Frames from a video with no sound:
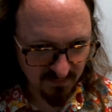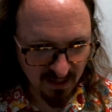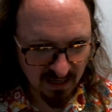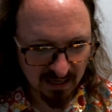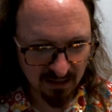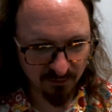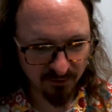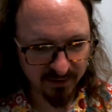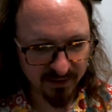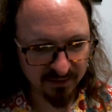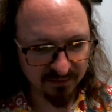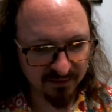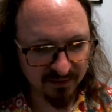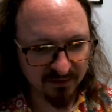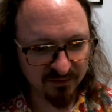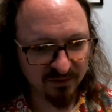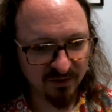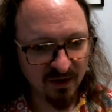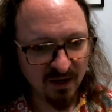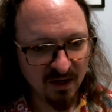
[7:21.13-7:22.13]
I will get
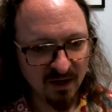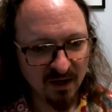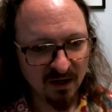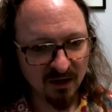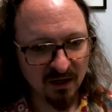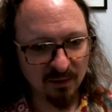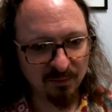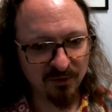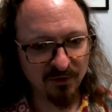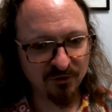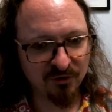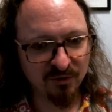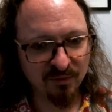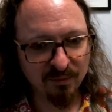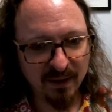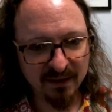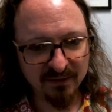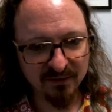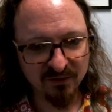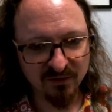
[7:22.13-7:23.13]
this. Compilation
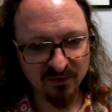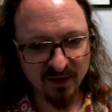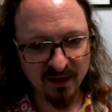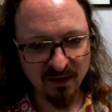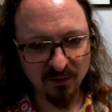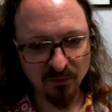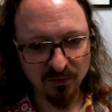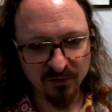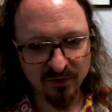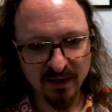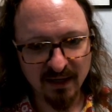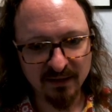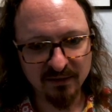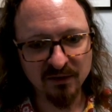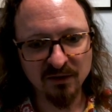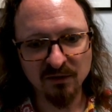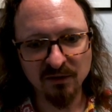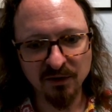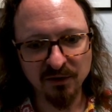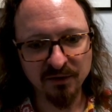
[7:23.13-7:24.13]
button state was not
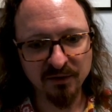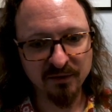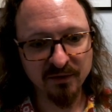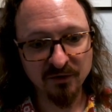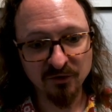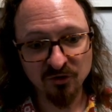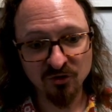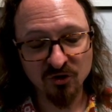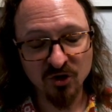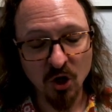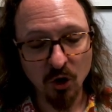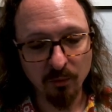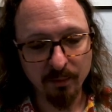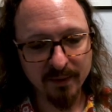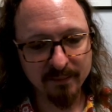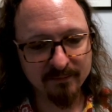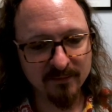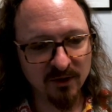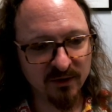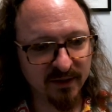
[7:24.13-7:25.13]
declared in this scope.
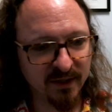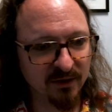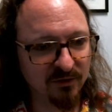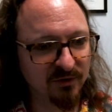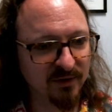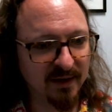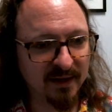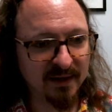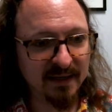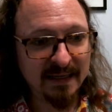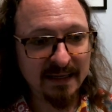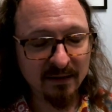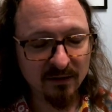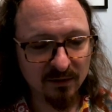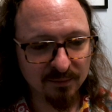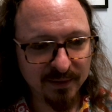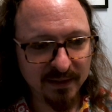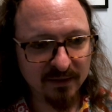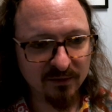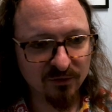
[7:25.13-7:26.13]
Okay, so that either
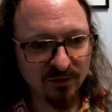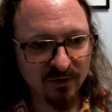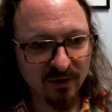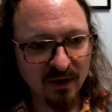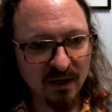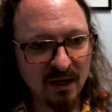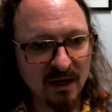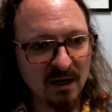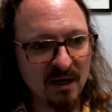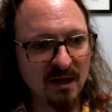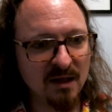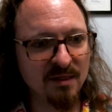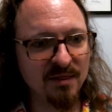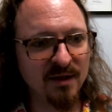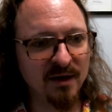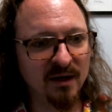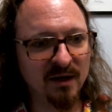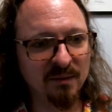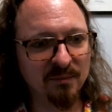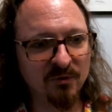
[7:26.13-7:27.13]
means
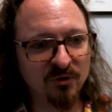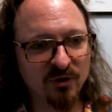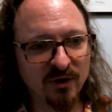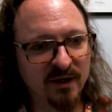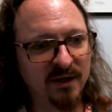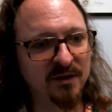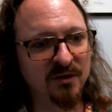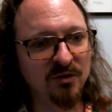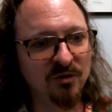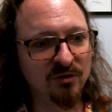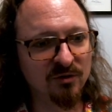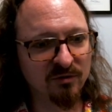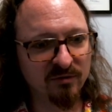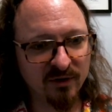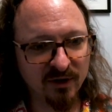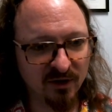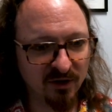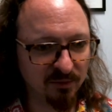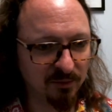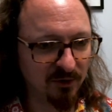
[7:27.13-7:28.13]
that I'm trying to use a
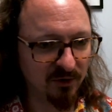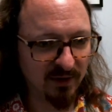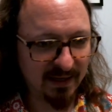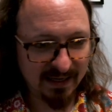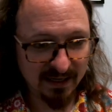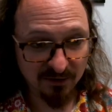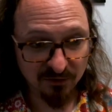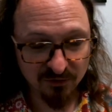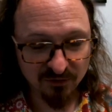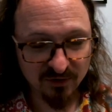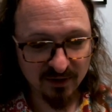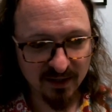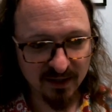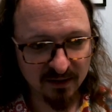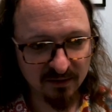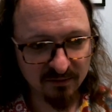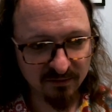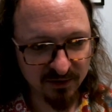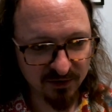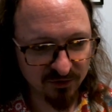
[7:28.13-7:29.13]
variable outside
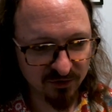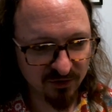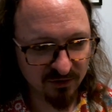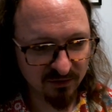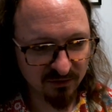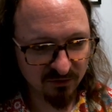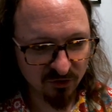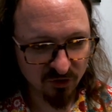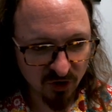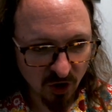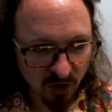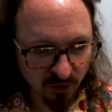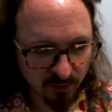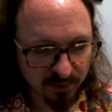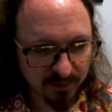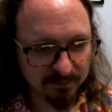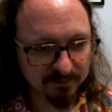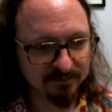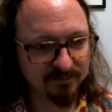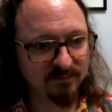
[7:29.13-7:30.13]
of its
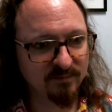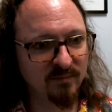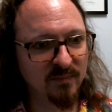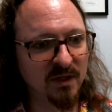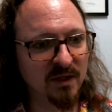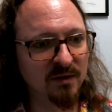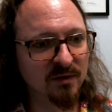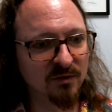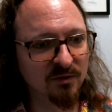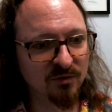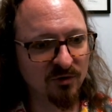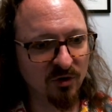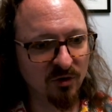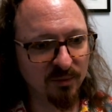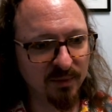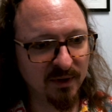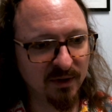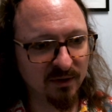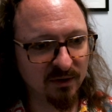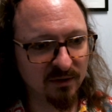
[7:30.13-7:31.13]
scope, in the scope
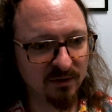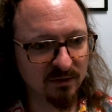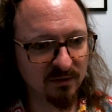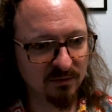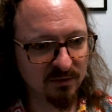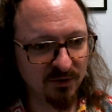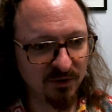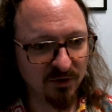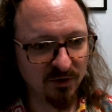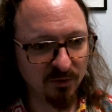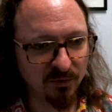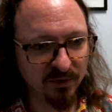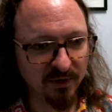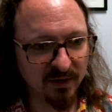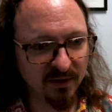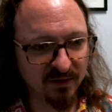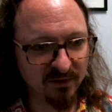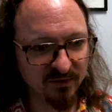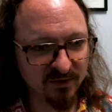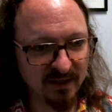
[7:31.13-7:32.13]
here, you know,
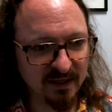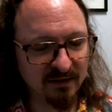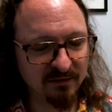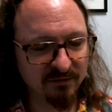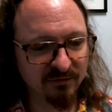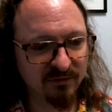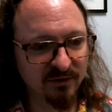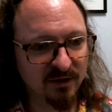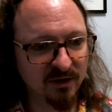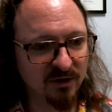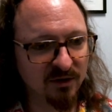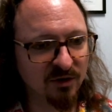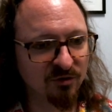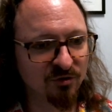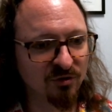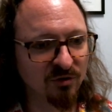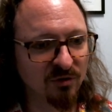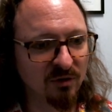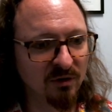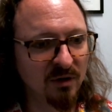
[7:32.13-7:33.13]
within this if
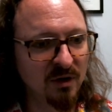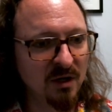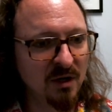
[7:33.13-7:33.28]
conditional,